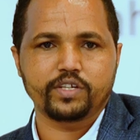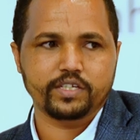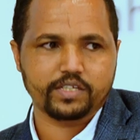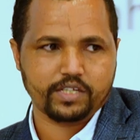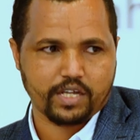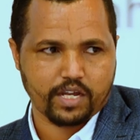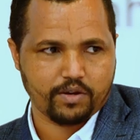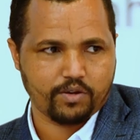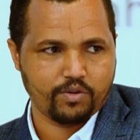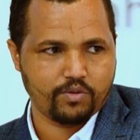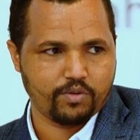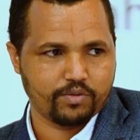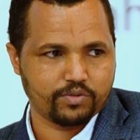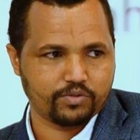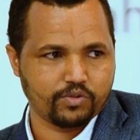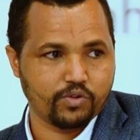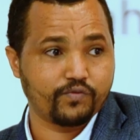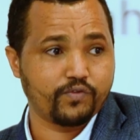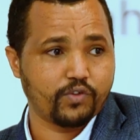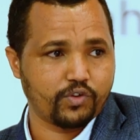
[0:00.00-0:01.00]
years ago,
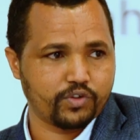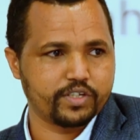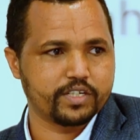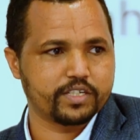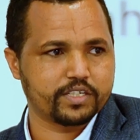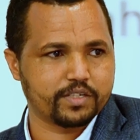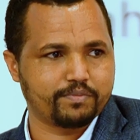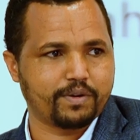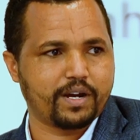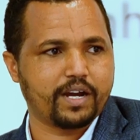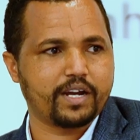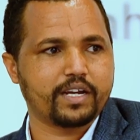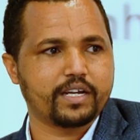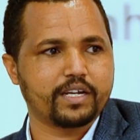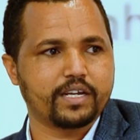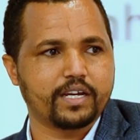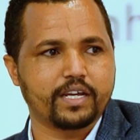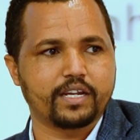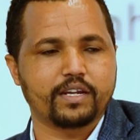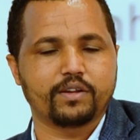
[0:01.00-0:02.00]
so 4 years back,
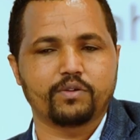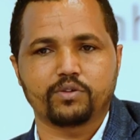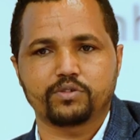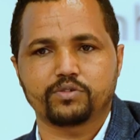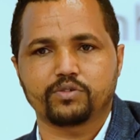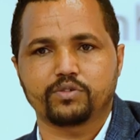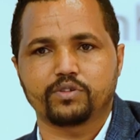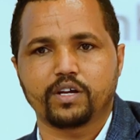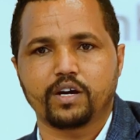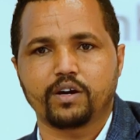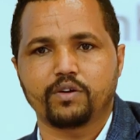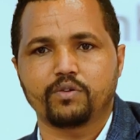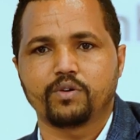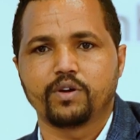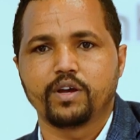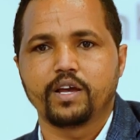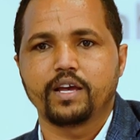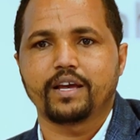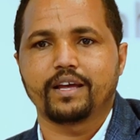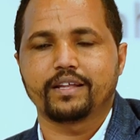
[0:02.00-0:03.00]
and also now
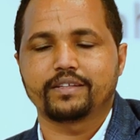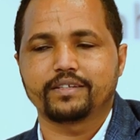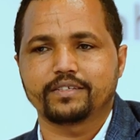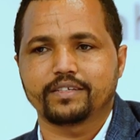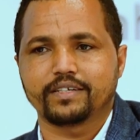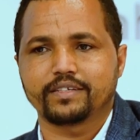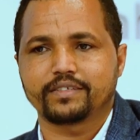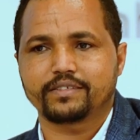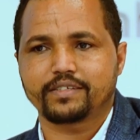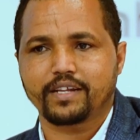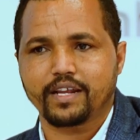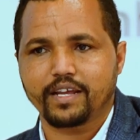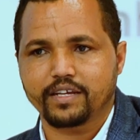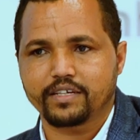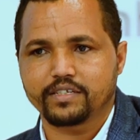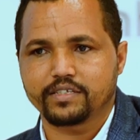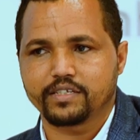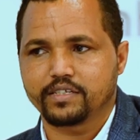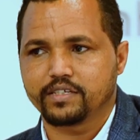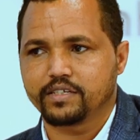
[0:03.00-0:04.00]
it is
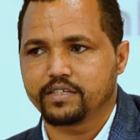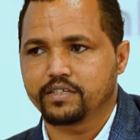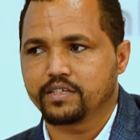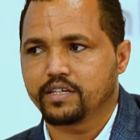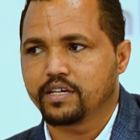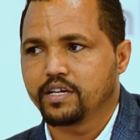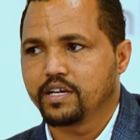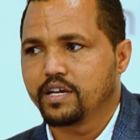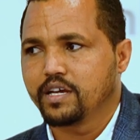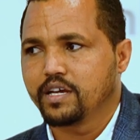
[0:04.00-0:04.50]
strengthening